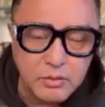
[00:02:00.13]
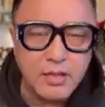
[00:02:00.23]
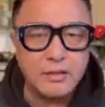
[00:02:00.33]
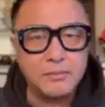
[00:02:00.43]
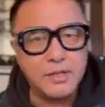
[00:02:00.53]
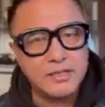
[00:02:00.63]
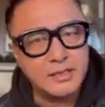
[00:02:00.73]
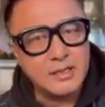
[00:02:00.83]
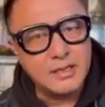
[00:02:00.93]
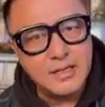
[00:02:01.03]
and
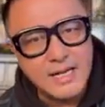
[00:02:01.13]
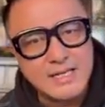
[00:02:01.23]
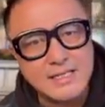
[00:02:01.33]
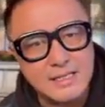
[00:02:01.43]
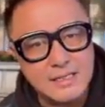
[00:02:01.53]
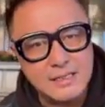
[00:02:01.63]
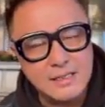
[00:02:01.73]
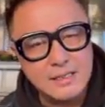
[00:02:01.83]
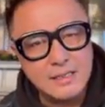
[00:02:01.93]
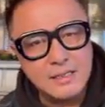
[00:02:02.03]
President Nixon,
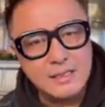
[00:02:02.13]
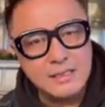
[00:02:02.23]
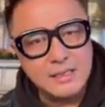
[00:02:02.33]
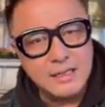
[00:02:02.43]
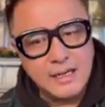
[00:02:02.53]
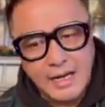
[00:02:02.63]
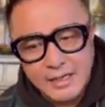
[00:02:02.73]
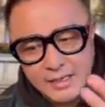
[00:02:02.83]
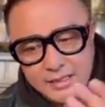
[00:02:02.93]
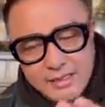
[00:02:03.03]
and
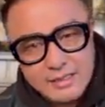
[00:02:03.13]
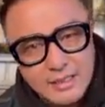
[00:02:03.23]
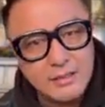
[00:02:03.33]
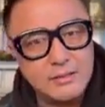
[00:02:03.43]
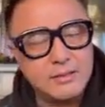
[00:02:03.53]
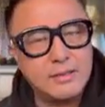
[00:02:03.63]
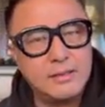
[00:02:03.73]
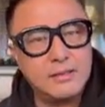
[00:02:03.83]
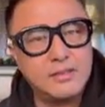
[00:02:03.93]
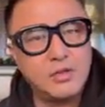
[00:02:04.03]
he is still
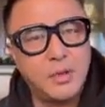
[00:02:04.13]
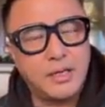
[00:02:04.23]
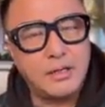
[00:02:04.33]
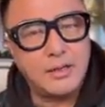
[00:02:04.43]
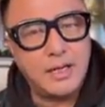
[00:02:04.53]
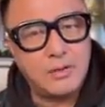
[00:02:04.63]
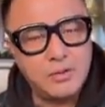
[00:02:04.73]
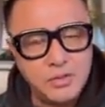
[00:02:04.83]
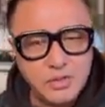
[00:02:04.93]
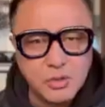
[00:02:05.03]
doing it now.
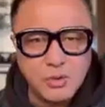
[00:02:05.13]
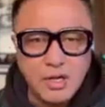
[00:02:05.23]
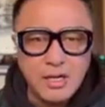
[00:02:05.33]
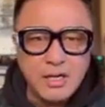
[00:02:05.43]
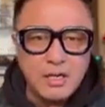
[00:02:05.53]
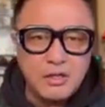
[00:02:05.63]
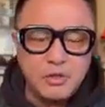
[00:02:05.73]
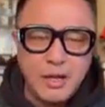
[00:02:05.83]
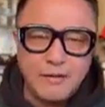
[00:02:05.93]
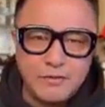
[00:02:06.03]
So you
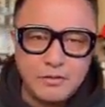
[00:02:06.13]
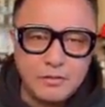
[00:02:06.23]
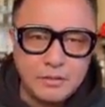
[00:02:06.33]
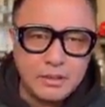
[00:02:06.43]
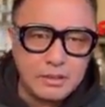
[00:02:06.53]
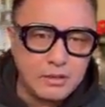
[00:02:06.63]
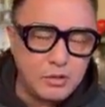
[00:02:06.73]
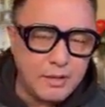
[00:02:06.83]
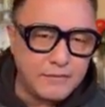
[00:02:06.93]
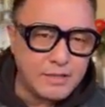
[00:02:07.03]
have
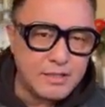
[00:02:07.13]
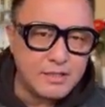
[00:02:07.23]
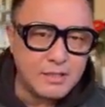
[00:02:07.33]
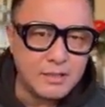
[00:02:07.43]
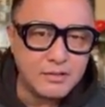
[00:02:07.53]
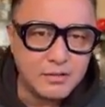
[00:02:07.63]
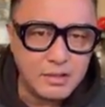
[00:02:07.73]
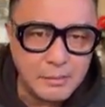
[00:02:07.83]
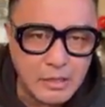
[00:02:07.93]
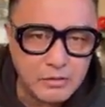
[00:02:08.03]
to consider the
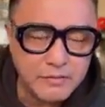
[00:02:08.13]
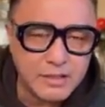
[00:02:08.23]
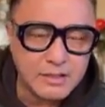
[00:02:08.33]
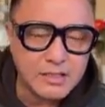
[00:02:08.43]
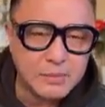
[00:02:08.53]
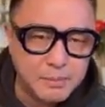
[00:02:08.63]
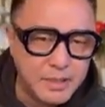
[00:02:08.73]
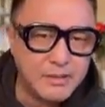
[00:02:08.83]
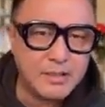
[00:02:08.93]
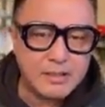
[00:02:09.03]
amount of
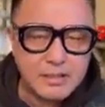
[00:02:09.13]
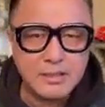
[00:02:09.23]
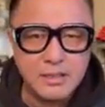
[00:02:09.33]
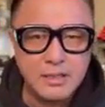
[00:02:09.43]
experience